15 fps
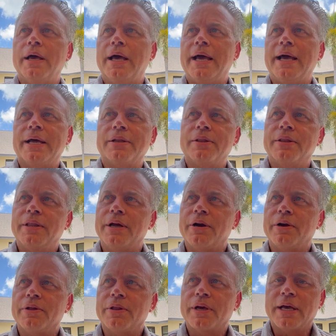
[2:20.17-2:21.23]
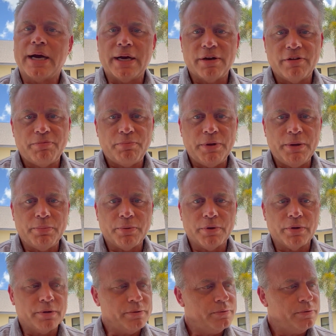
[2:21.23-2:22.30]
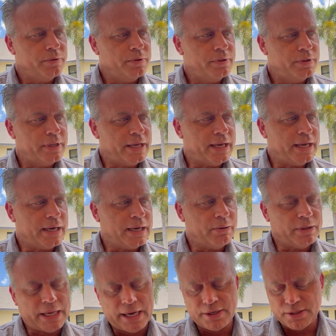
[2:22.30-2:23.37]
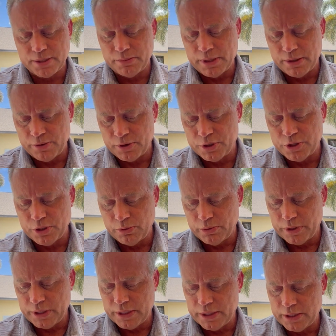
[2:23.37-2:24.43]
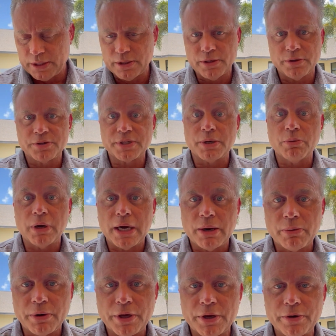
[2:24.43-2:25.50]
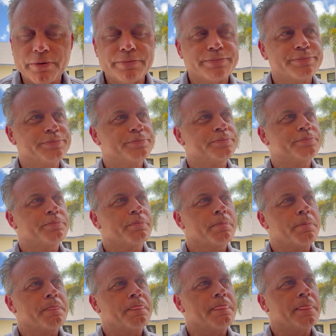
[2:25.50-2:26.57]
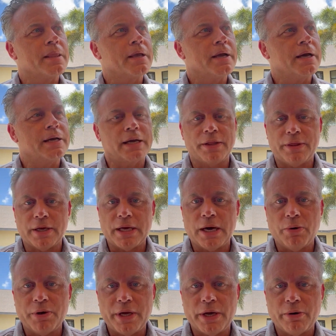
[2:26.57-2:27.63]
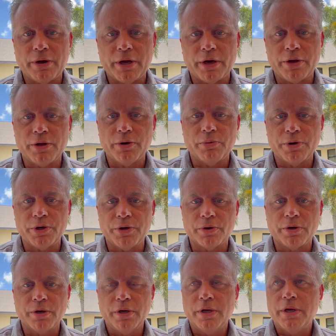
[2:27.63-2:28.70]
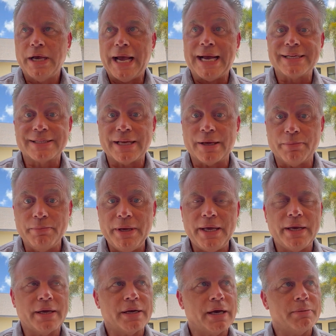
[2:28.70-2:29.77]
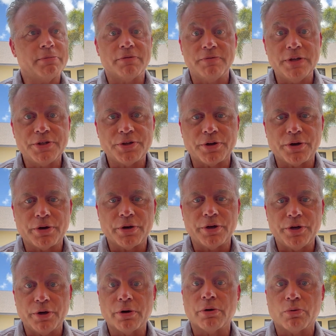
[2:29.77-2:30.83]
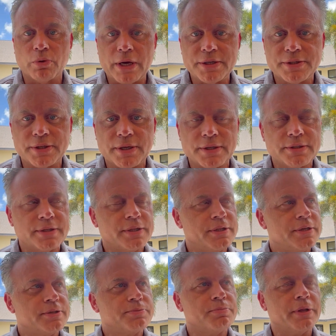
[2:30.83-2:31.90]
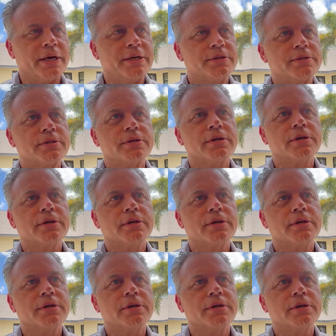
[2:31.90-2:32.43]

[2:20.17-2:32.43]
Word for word: And they're the kind of people that I will ask them how they're doing, and then they'll say, Well, how are you? And I think, how caring are you when you're asking me and I'm a visitor and you're a resident in this place?